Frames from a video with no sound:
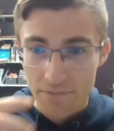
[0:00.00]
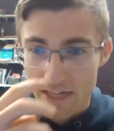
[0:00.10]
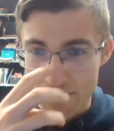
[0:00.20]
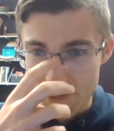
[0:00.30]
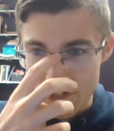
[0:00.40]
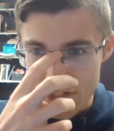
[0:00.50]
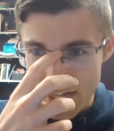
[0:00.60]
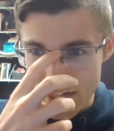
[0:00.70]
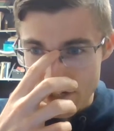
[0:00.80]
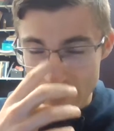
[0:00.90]
And she
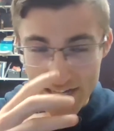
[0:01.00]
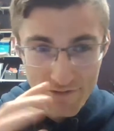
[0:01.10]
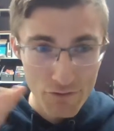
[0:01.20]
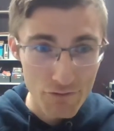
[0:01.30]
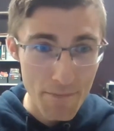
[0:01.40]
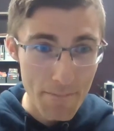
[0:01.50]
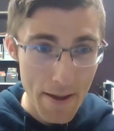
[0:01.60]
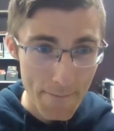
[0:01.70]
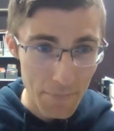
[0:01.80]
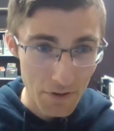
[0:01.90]
said she didn't even
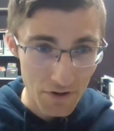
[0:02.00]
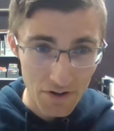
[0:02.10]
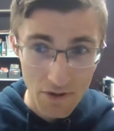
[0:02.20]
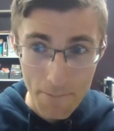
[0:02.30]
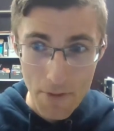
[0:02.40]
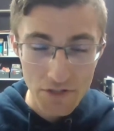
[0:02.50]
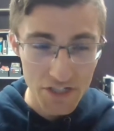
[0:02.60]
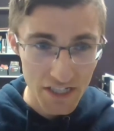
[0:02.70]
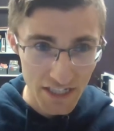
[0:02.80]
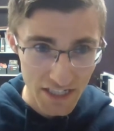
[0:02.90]
remember
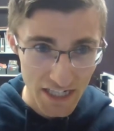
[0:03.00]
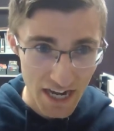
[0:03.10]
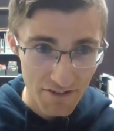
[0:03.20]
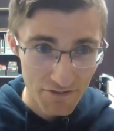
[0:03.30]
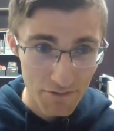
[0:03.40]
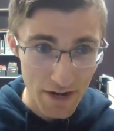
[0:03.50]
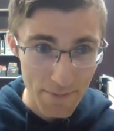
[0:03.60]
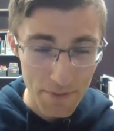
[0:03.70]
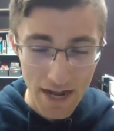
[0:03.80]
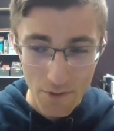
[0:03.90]
most of the stuff,
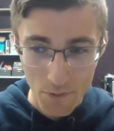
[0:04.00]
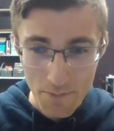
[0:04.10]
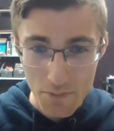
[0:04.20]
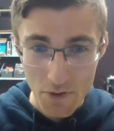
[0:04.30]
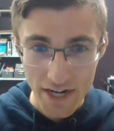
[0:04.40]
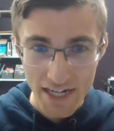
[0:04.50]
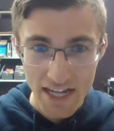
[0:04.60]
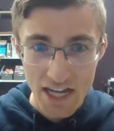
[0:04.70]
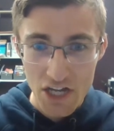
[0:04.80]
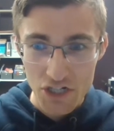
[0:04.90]
right? But at one point,
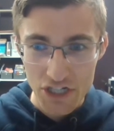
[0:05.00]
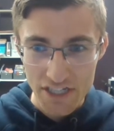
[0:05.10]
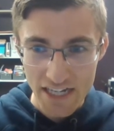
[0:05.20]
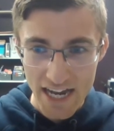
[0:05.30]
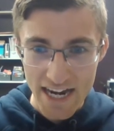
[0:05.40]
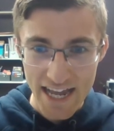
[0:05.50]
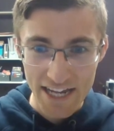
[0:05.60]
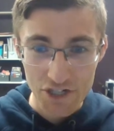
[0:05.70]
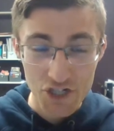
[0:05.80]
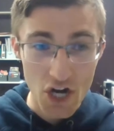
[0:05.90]
she said
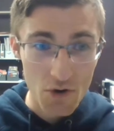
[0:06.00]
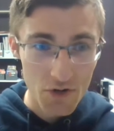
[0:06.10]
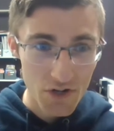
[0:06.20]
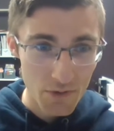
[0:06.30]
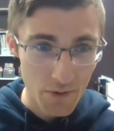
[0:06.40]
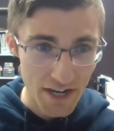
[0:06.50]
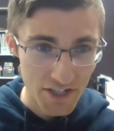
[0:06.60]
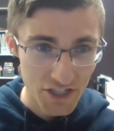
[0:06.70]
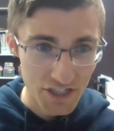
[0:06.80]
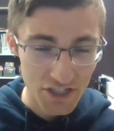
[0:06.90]
a joke, right?
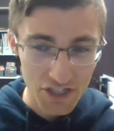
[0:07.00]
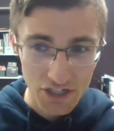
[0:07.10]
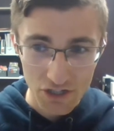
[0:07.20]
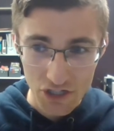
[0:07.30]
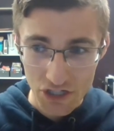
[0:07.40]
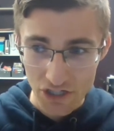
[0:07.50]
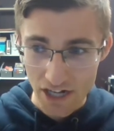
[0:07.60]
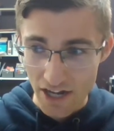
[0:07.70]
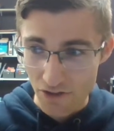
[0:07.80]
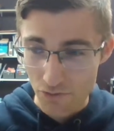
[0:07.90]
She she she
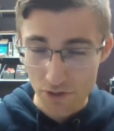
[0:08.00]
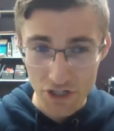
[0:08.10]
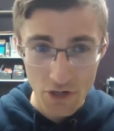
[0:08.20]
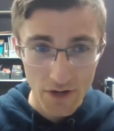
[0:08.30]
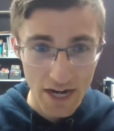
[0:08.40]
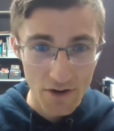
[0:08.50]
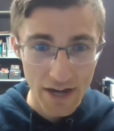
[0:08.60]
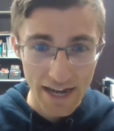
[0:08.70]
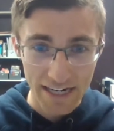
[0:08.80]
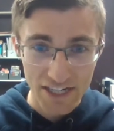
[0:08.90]
uh, threw a joke out
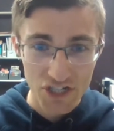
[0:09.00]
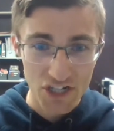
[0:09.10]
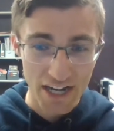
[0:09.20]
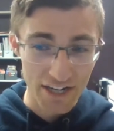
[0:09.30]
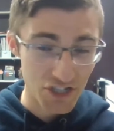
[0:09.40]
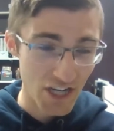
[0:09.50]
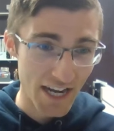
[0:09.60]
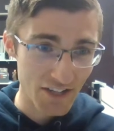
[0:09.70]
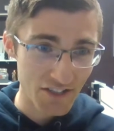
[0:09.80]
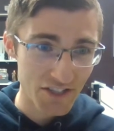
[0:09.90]
at a, at a
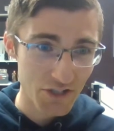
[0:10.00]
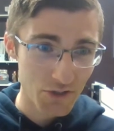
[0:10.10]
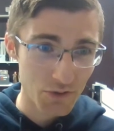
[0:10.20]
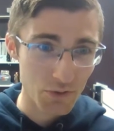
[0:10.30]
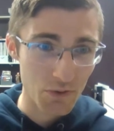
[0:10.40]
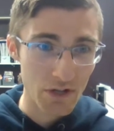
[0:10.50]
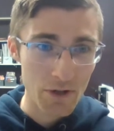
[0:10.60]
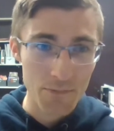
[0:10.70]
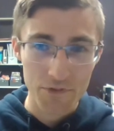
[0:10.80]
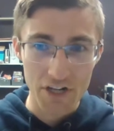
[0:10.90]
child who,
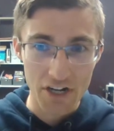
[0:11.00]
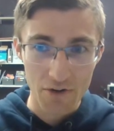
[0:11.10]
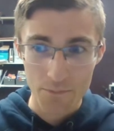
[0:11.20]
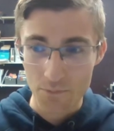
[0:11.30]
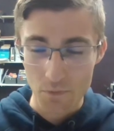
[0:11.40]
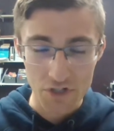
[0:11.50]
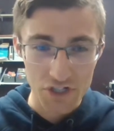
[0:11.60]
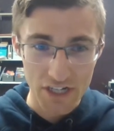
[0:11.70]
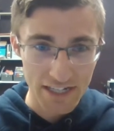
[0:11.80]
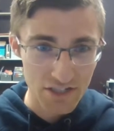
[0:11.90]
you know,
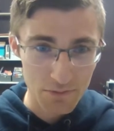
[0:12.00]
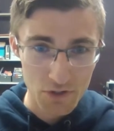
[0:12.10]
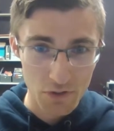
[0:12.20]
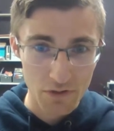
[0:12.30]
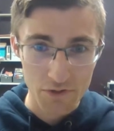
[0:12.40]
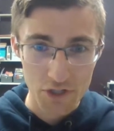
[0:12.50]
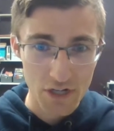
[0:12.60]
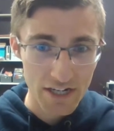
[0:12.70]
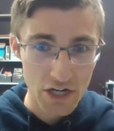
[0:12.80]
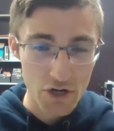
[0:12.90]
just had some sort of she
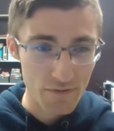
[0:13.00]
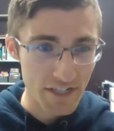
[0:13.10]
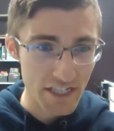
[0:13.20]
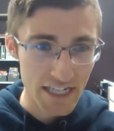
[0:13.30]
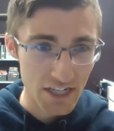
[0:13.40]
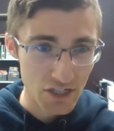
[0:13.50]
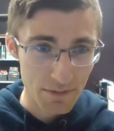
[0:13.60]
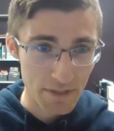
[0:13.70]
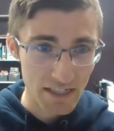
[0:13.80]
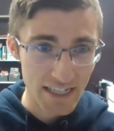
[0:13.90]
had a nervous tick or
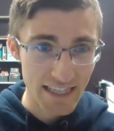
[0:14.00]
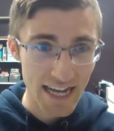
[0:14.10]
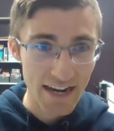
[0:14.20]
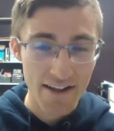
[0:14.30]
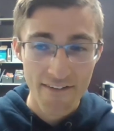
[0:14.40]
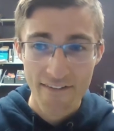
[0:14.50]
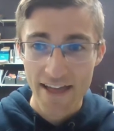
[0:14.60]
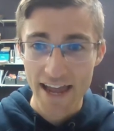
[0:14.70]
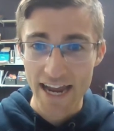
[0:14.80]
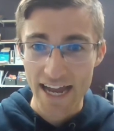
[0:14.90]
something like that,
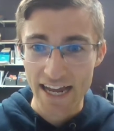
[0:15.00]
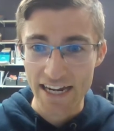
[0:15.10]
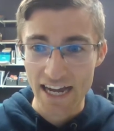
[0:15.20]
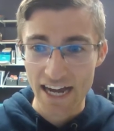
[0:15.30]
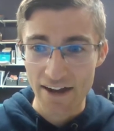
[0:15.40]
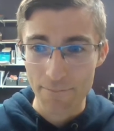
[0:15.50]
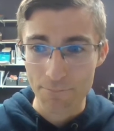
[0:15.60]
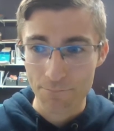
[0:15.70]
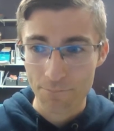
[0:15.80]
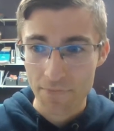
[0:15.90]
and
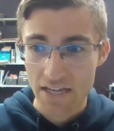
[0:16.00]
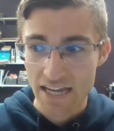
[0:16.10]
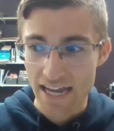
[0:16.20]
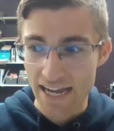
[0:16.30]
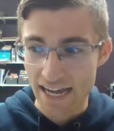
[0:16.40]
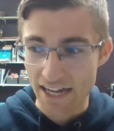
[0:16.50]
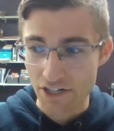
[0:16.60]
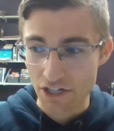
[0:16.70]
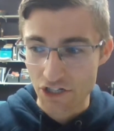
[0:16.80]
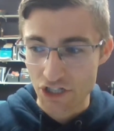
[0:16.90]
um,
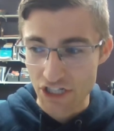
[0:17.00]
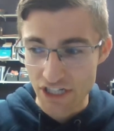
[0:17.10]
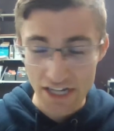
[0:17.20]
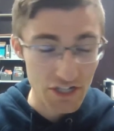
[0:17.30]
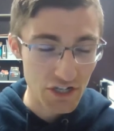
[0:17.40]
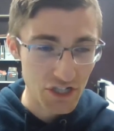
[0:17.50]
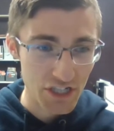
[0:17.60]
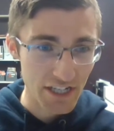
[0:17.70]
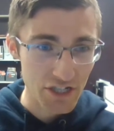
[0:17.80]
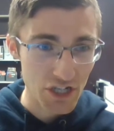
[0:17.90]
and she said, you know, she
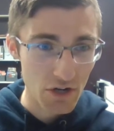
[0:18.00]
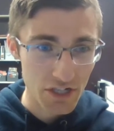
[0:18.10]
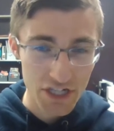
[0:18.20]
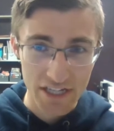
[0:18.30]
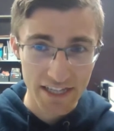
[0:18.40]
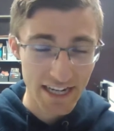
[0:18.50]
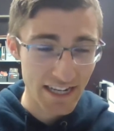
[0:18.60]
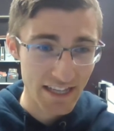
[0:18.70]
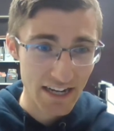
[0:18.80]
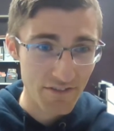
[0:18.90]
said a joke. She didn't think
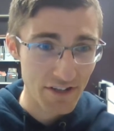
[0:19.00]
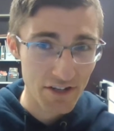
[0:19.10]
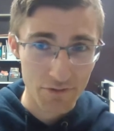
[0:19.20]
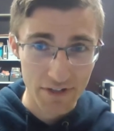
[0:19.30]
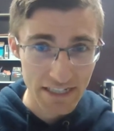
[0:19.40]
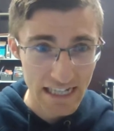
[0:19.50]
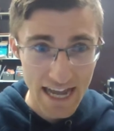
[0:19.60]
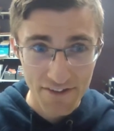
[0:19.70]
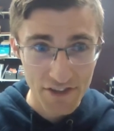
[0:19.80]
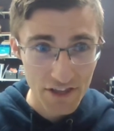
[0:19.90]
anything of it. Her friends
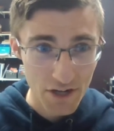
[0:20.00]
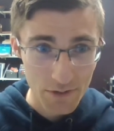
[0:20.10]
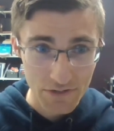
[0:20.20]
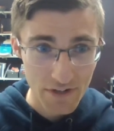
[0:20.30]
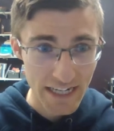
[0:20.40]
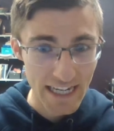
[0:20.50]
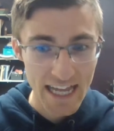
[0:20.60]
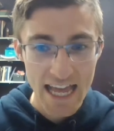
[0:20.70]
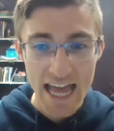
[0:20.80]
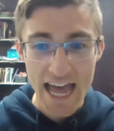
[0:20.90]
laughed. They thought it was funny.
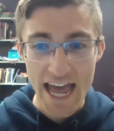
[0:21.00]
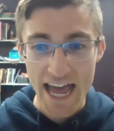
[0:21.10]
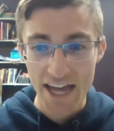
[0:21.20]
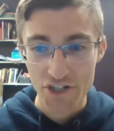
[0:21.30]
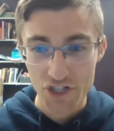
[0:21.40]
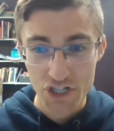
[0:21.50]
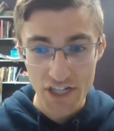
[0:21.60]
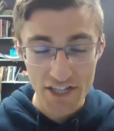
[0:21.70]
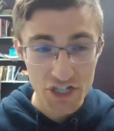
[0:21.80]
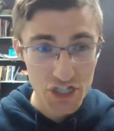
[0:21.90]
And she
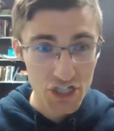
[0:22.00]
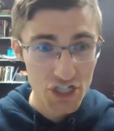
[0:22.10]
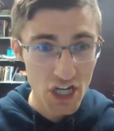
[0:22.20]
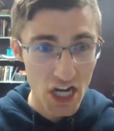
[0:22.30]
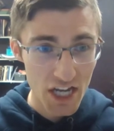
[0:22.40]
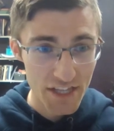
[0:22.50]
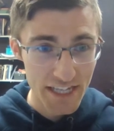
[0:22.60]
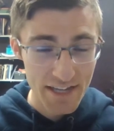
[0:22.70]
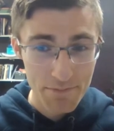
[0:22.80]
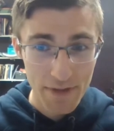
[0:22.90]
said she saw
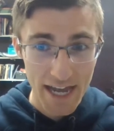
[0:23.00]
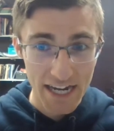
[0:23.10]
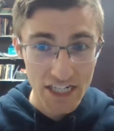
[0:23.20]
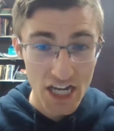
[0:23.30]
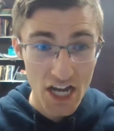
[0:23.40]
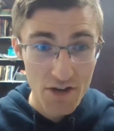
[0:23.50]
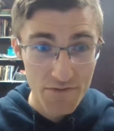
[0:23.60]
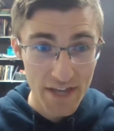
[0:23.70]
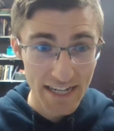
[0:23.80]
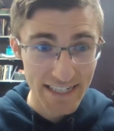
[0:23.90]
the impact
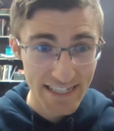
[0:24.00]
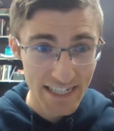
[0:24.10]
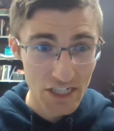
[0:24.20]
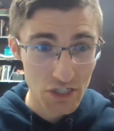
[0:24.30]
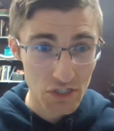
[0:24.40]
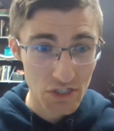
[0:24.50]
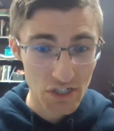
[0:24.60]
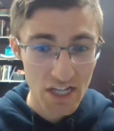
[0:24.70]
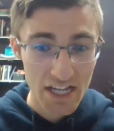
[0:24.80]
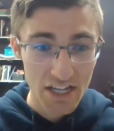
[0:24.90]
of that
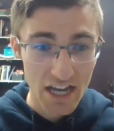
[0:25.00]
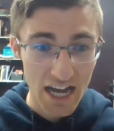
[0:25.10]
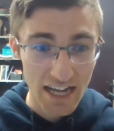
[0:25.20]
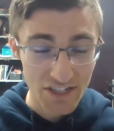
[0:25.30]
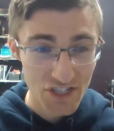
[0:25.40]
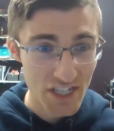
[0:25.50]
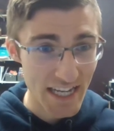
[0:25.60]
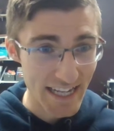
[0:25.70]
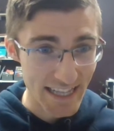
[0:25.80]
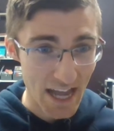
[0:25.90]
single uh, sin.